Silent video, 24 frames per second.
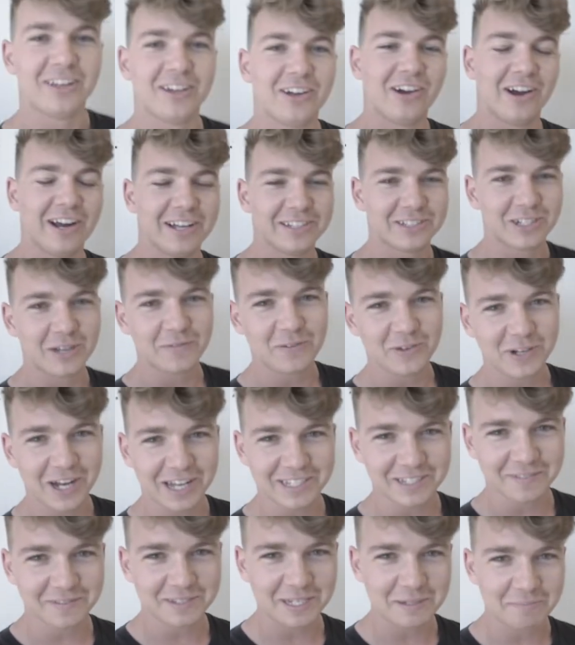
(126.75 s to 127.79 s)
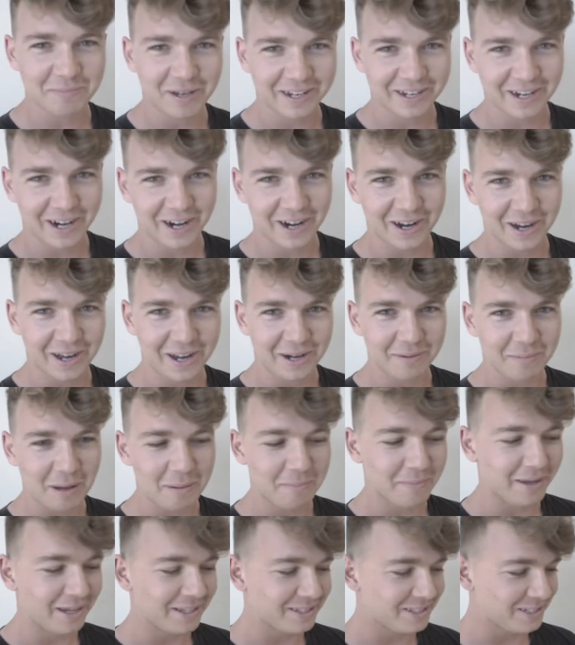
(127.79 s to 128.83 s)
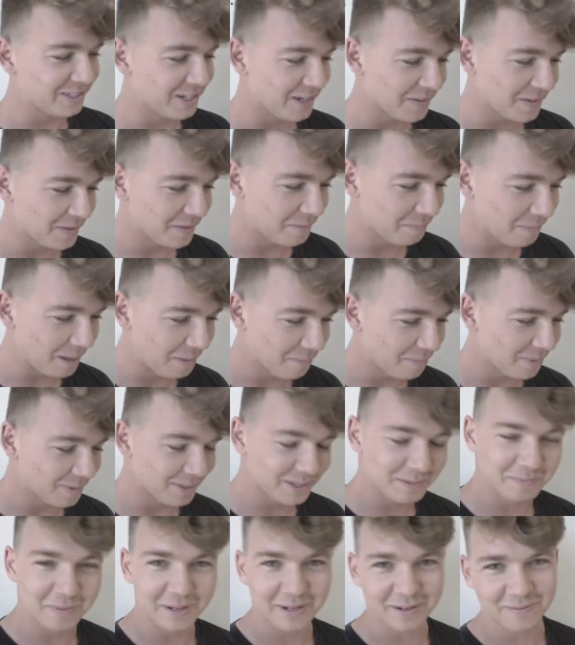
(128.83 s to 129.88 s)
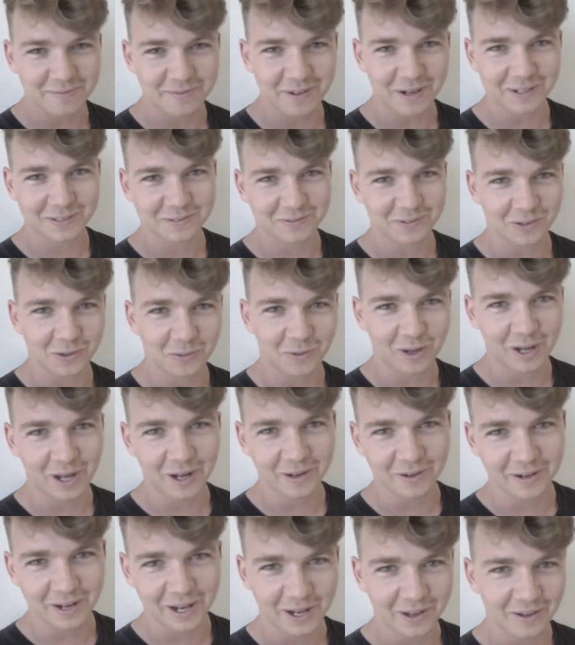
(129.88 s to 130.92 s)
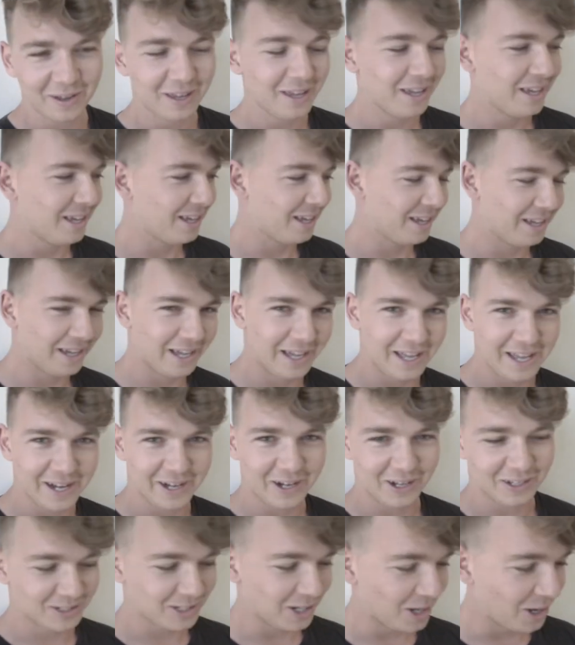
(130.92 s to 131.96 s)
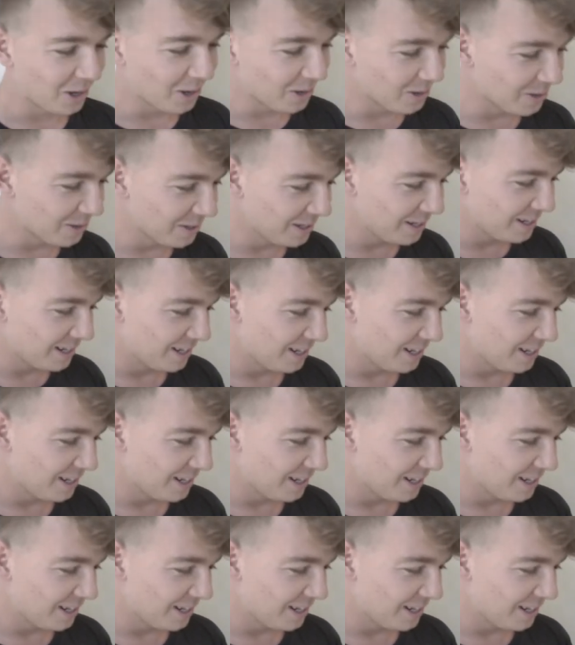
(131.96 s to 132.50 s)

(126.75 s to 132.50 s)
Alright, so if you guys have seen my car at my mate's, you know that the bumper has been fucked for a while now. Uh, it got towed.